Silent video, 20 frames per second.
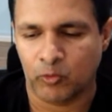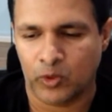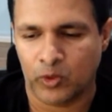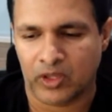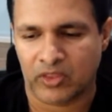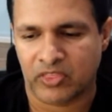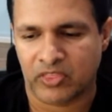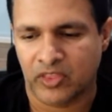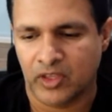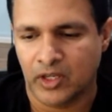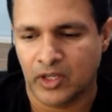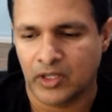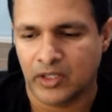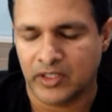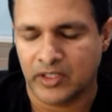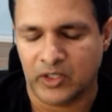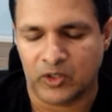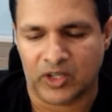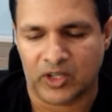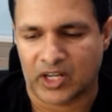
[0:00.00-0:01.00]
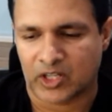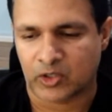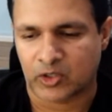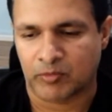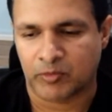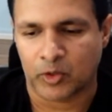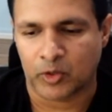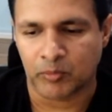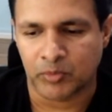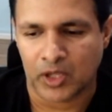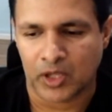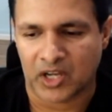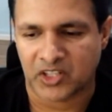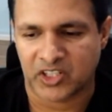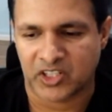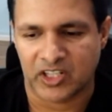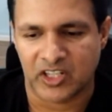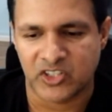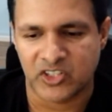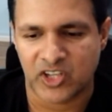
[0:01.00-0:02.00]
with you know, kind of crypto and
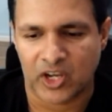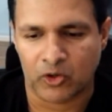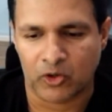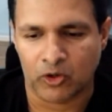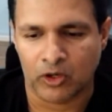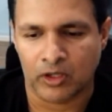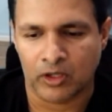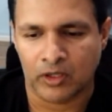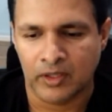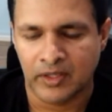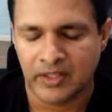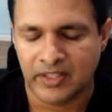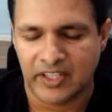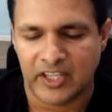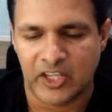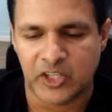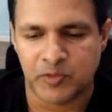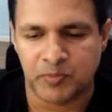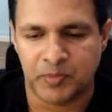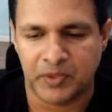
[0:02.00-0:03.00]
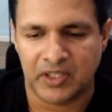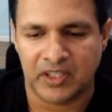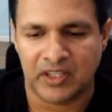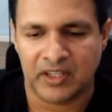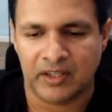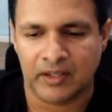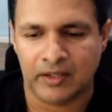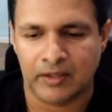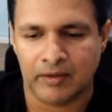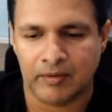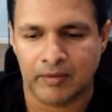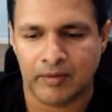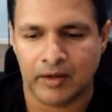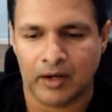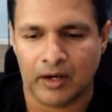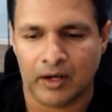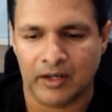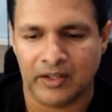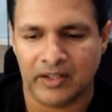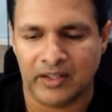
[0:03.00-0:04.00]
blockchain in general, is being,
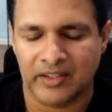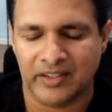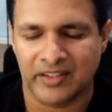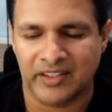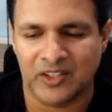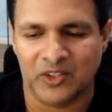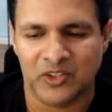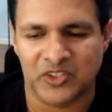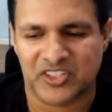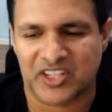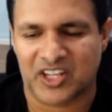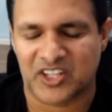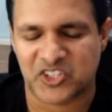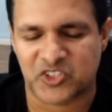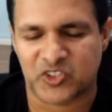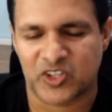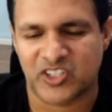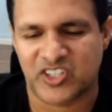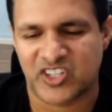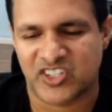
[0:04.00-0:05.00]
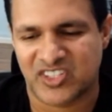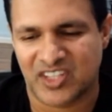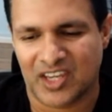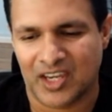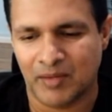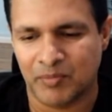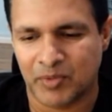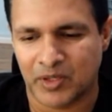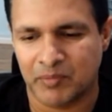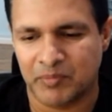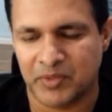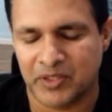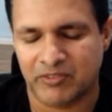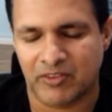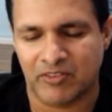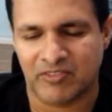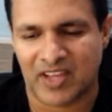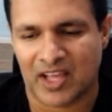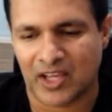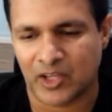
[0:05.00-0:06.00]
you know, this kind of strange to say, but a bit of
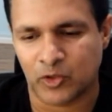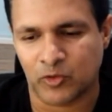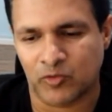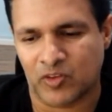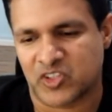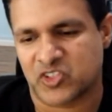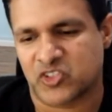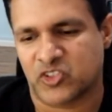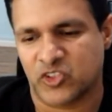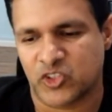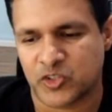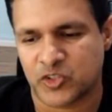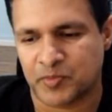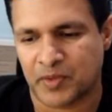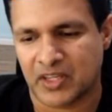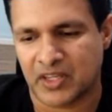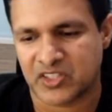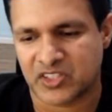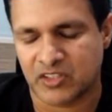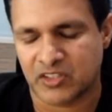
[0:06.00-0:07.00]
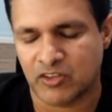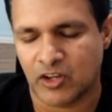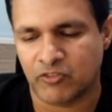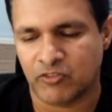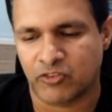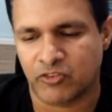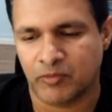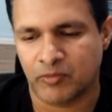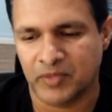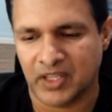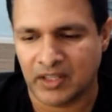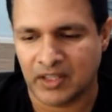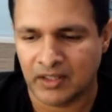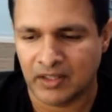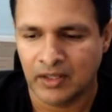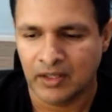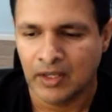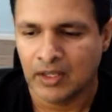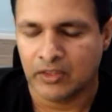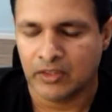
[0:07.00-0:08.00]
a value investor in the space. And, and for
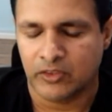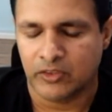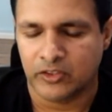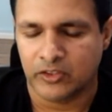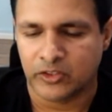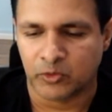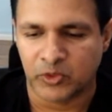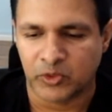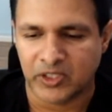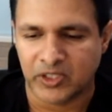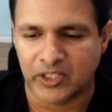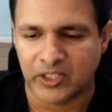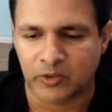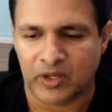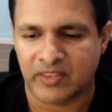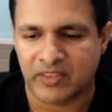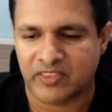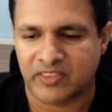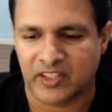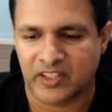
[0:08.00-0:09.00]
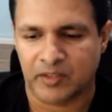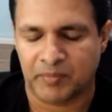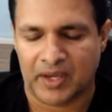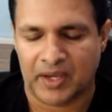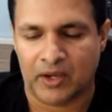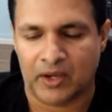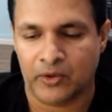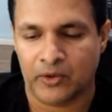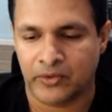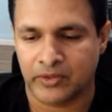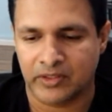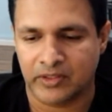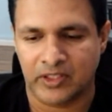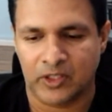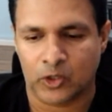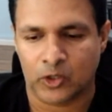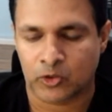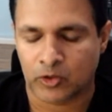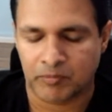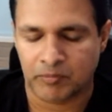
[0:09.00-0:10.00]
me, the really great thing about you
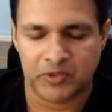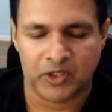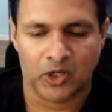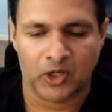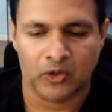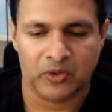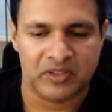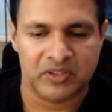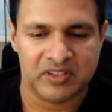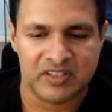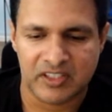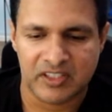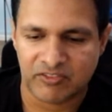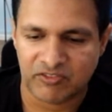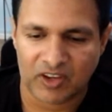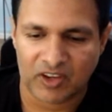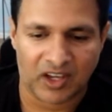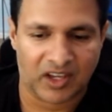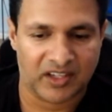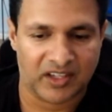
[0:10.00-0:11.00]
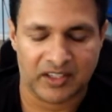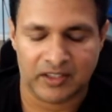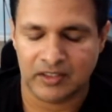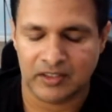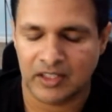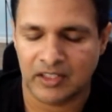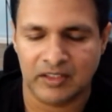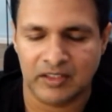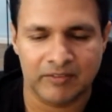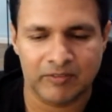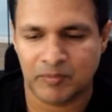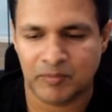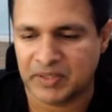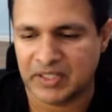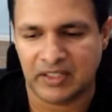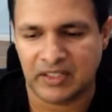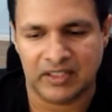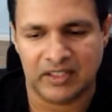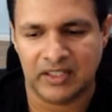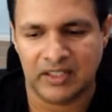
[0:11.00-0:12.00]
know crypto and DeFi and, and even
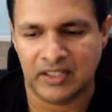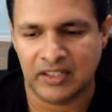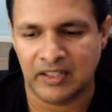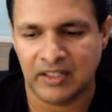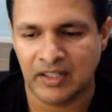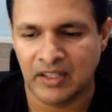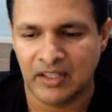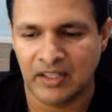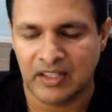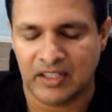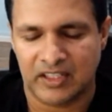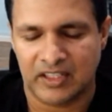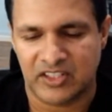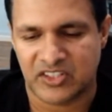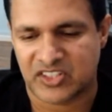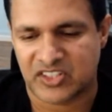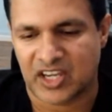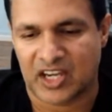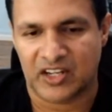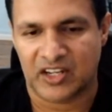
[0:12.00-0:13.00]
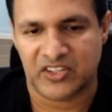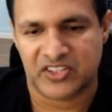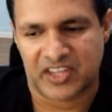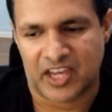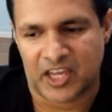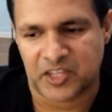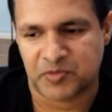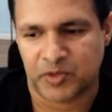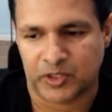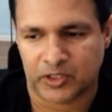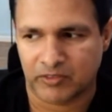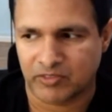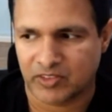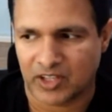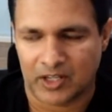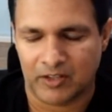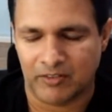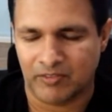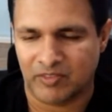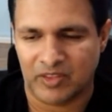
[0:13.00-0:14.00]
P2E is kind of this aspect of
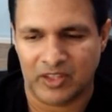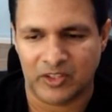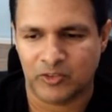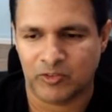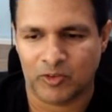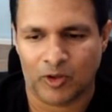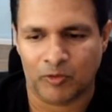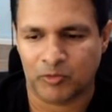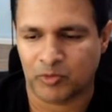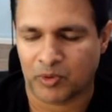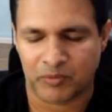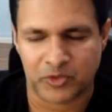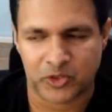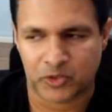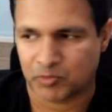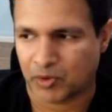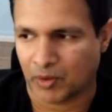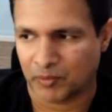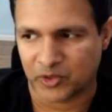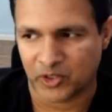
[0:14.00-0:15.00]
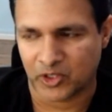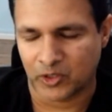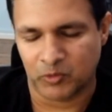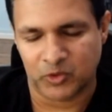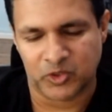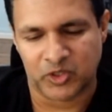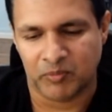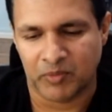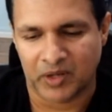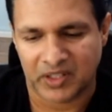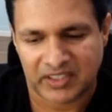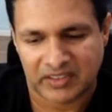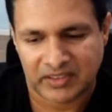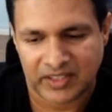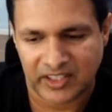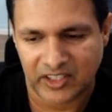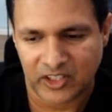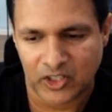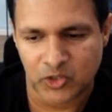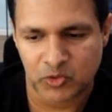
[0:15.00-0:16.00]
kind of that you've all probably heard with your money
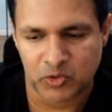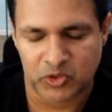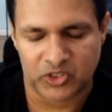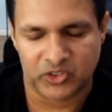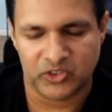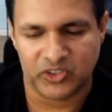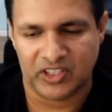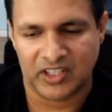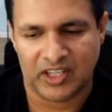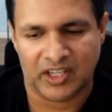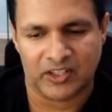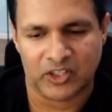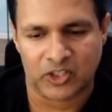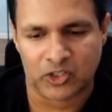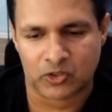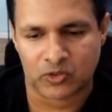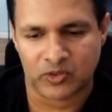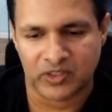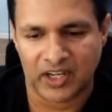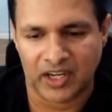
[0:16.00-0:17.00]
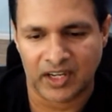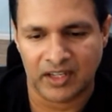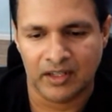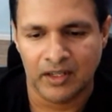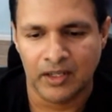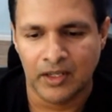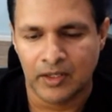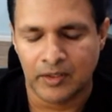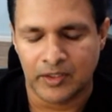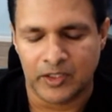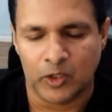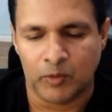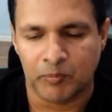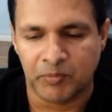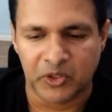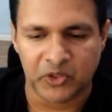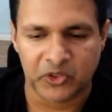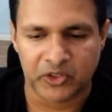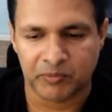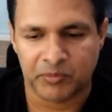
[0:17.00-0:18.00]
Legos, which are you can kind of create you know
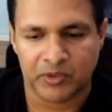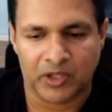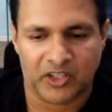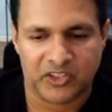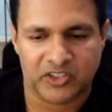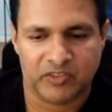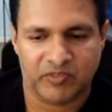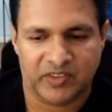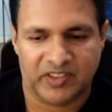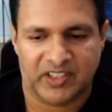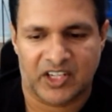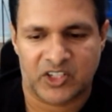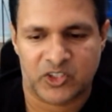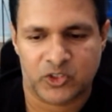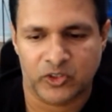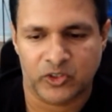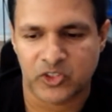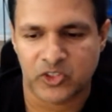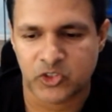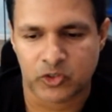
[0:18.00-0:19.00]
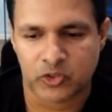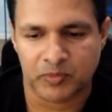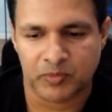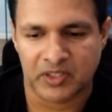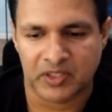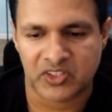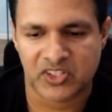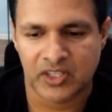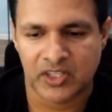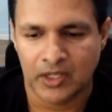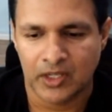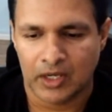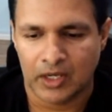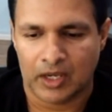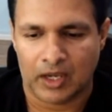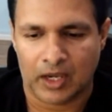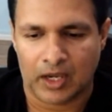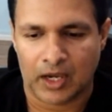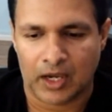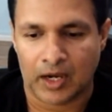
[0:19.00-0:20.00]
building blocks and financial instruments
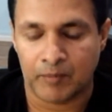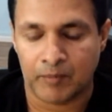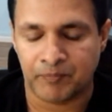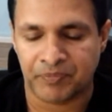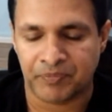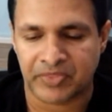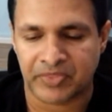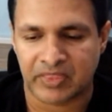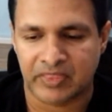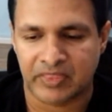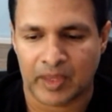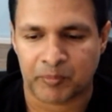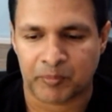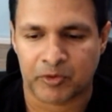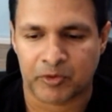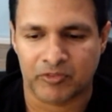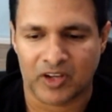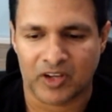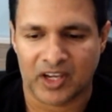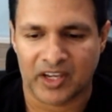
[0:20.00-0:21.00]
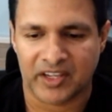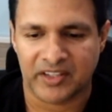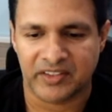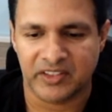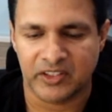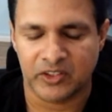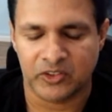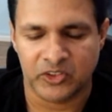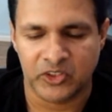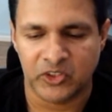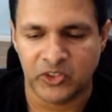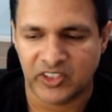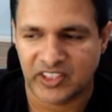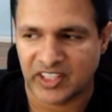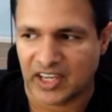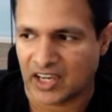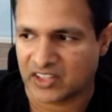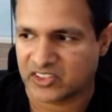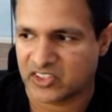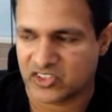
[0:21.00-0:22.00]
um, that provide you know unique
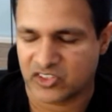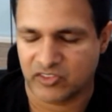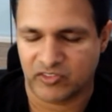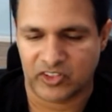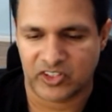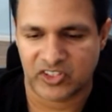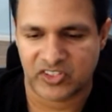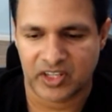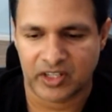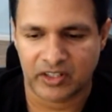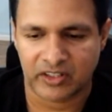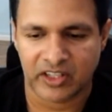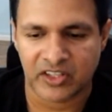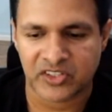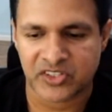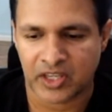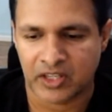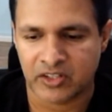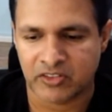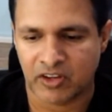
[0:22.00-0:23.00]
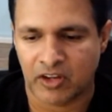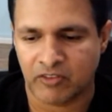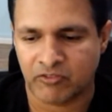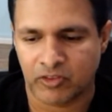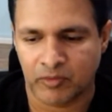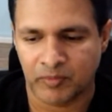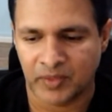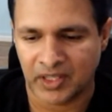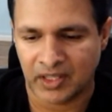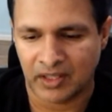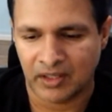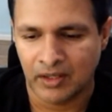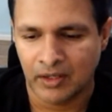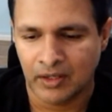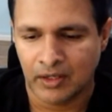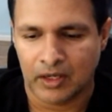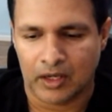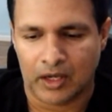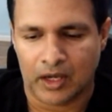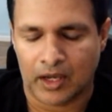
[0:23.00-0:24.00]
access to various areas. And, and for me,
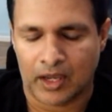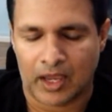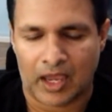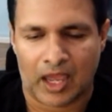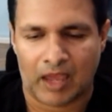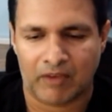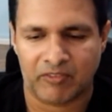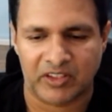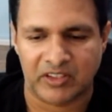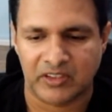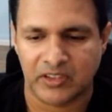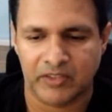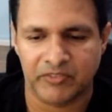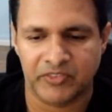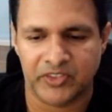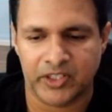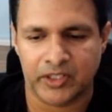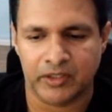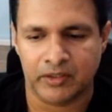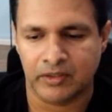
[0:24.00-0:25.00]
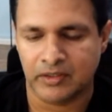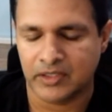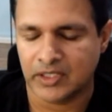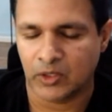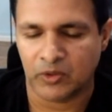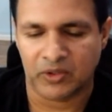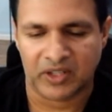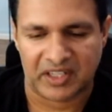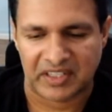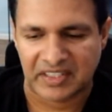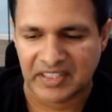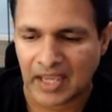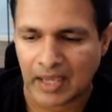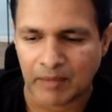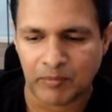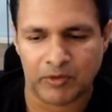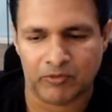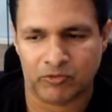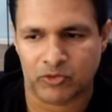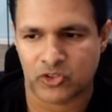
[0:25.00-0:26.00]
uh, having lived in you know kind of
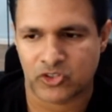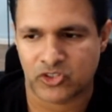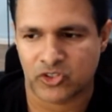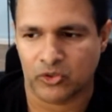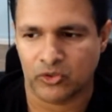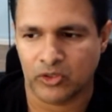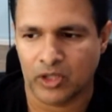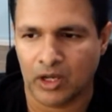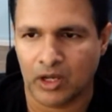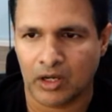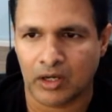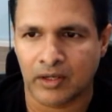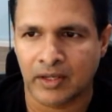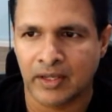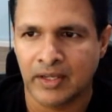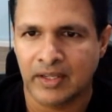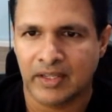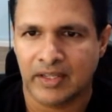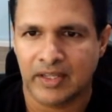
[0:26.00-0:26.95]
gaming for so long,